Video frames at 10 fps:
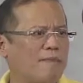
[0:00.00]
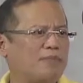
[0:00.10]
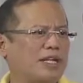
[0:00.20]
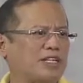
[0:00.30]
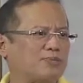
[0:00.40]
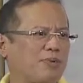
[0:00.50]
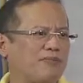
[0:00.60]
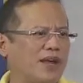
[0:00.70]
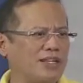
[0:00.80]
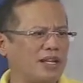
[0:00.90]
that has
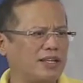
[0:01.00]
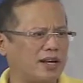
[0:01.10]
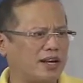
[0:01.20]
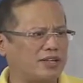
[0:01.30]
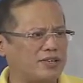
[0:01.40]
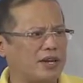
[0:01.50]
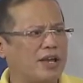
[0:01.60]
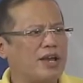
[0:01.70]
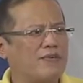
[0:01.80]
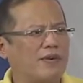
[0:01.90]
prevented our country
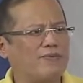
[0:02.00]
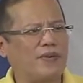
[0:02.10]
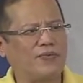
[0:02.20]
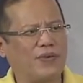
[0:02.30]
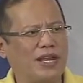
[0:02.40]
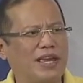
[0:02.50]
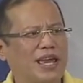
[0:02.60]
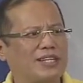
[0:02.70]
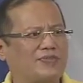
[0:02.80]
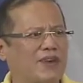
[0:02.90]
from fulfilling
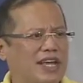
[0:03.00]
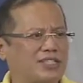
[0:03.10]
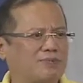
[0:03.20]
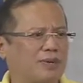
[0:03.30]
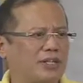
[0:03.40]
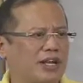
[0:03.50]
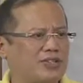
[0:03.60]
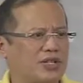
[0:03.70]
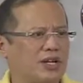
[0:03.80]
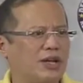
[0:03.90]
its vast
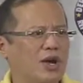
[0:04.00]
potential.